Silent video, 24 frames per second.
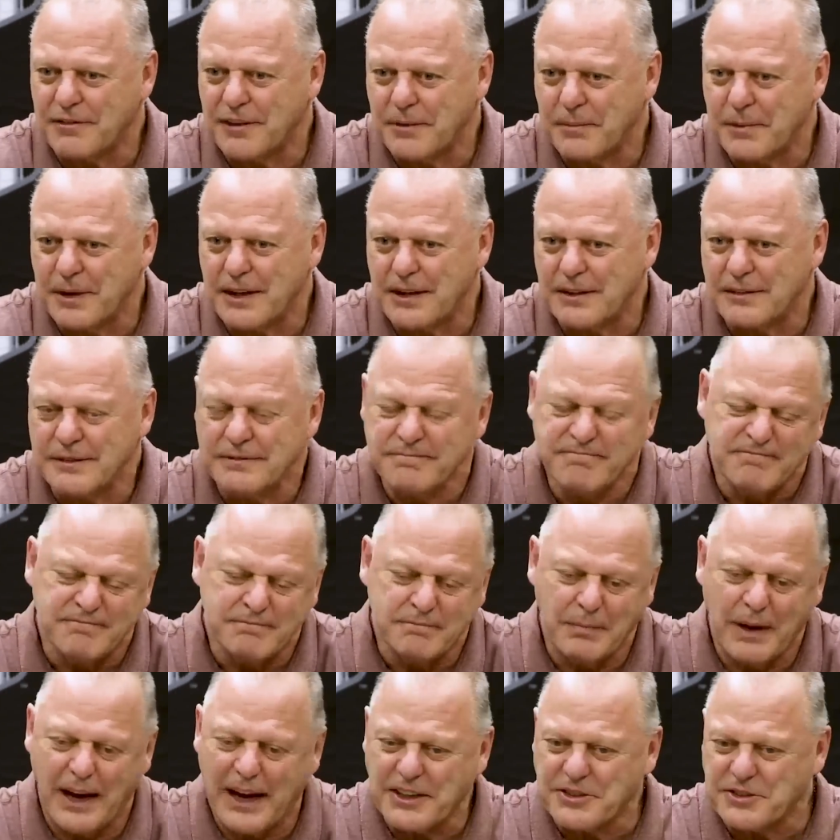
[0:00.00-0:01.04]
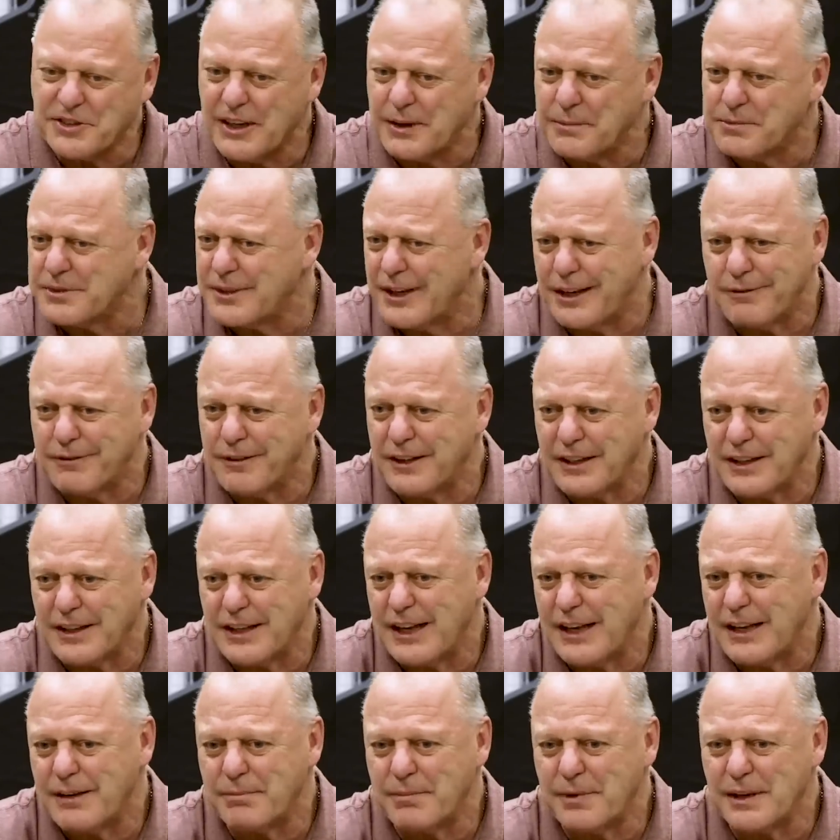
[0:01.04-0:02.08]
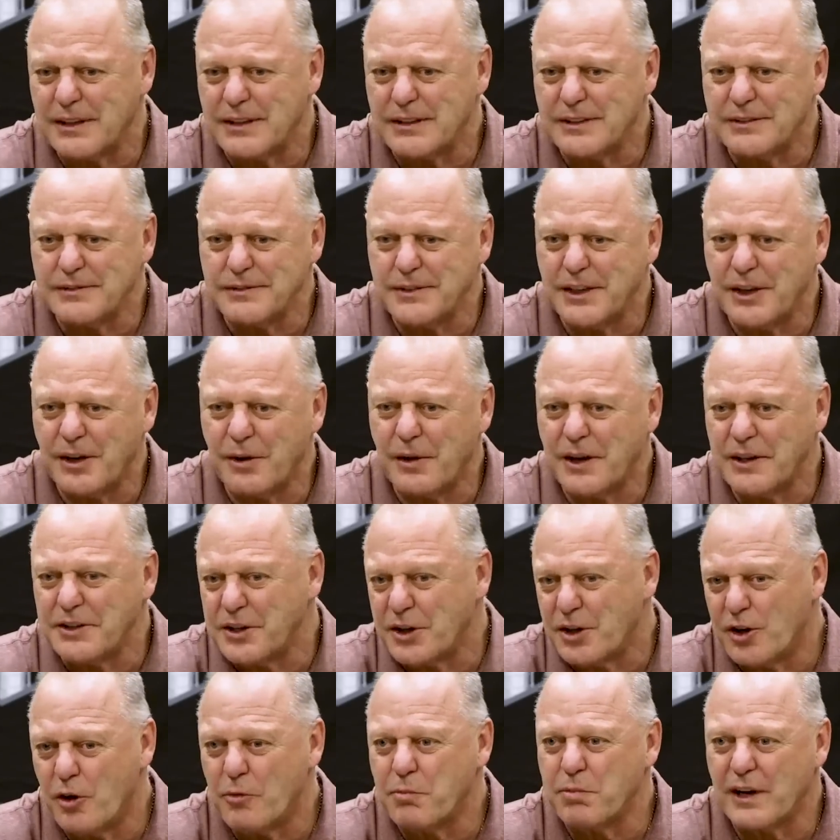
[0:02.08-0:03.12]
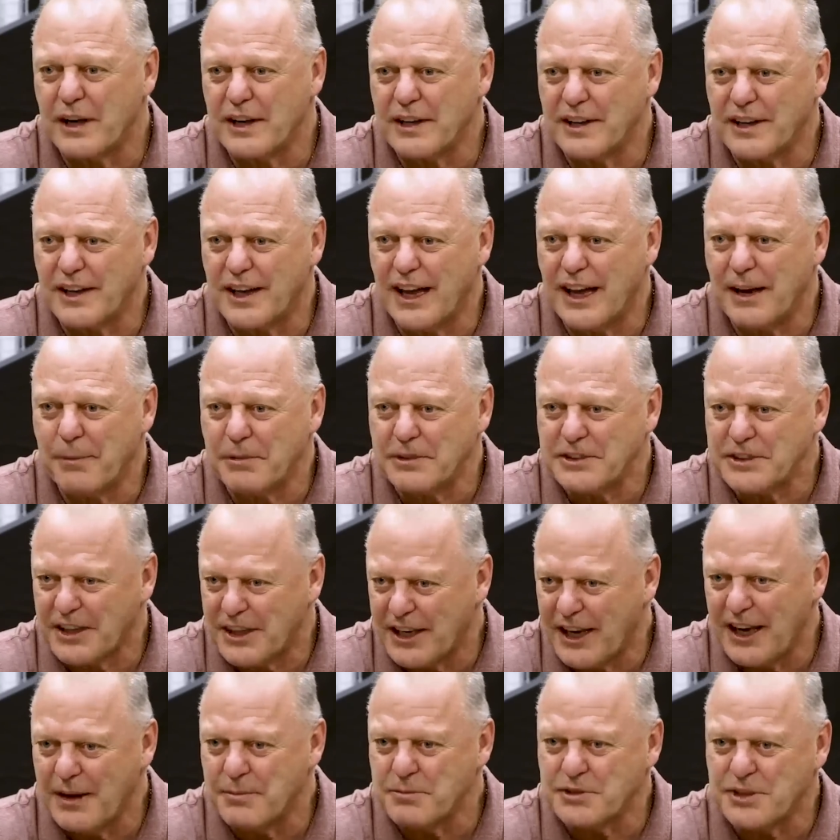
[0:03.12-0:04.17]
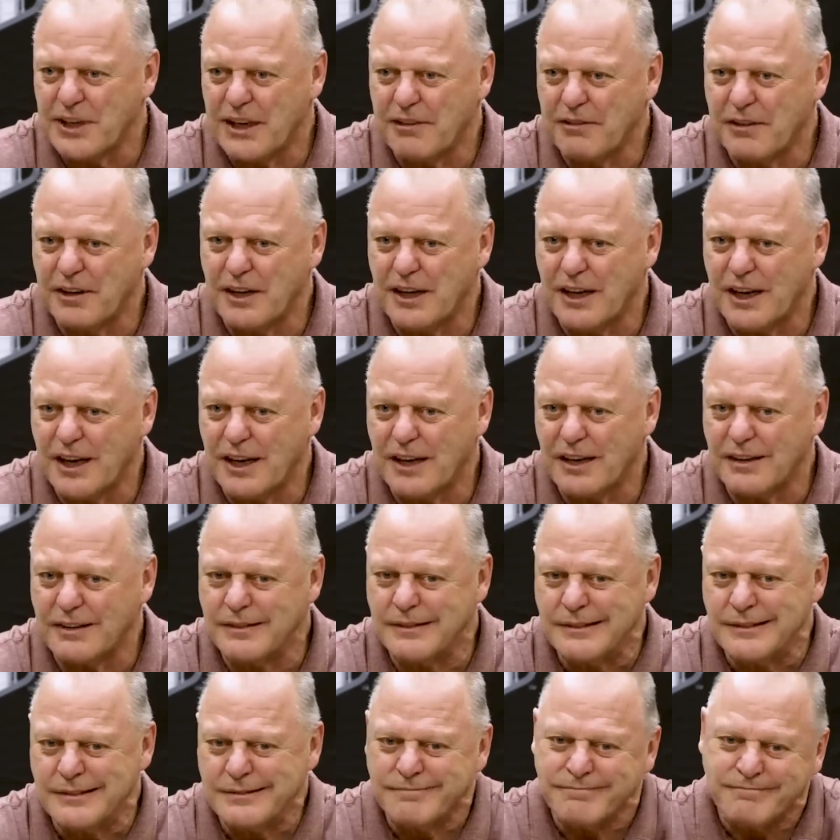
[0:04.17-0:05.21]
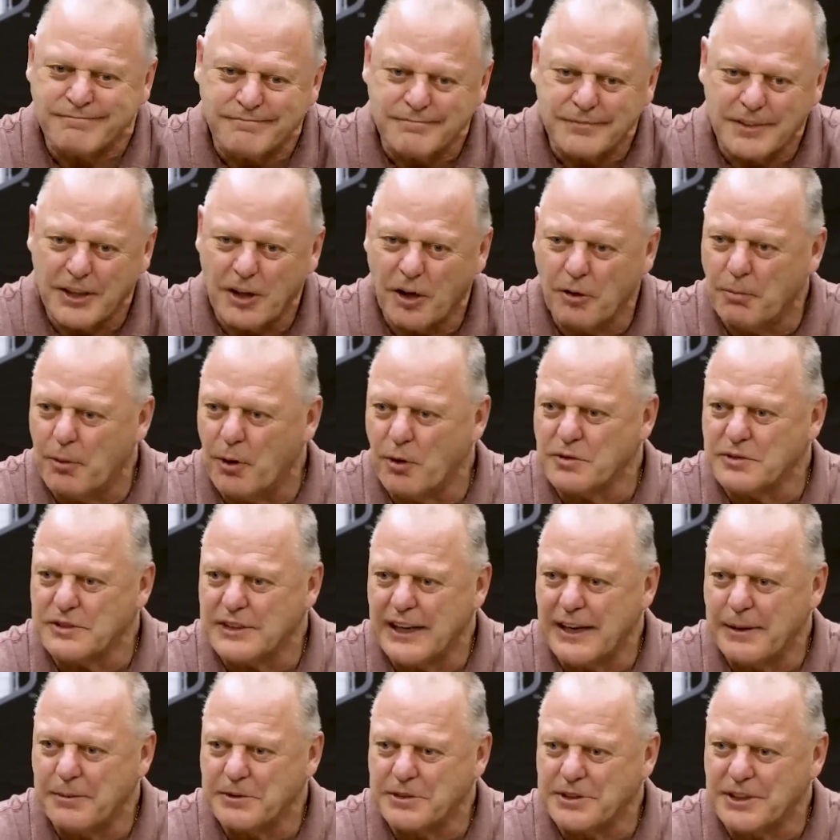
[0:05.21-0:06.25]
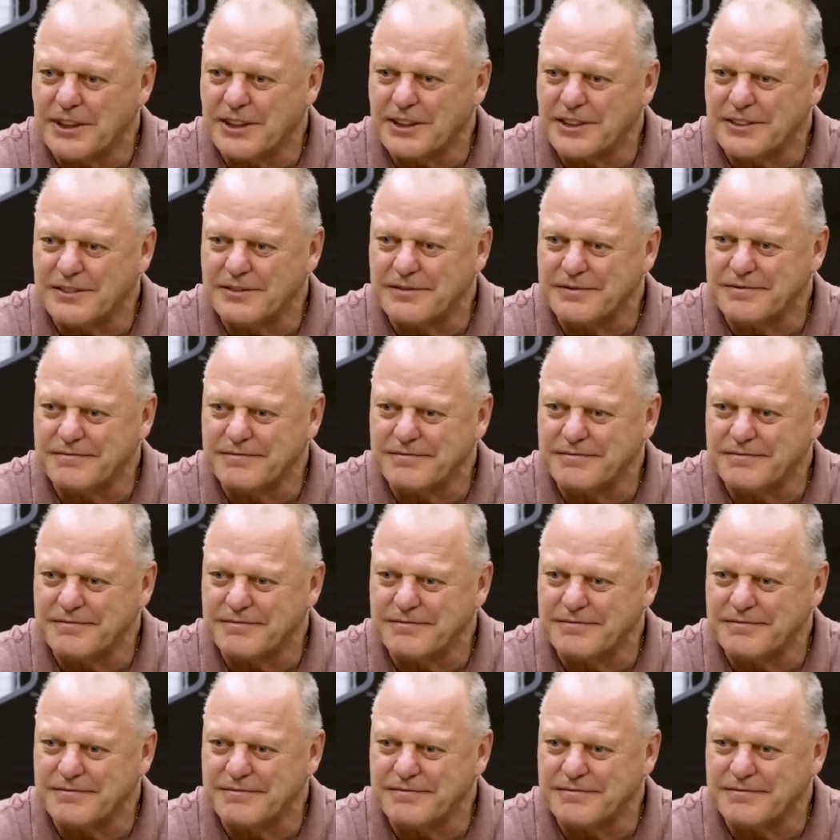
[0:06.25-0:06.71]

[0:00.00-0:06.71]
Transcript: I mean, matchup stuff like that. But you know what? You go play the game. It's a game seven. Uh, you know, both teams are.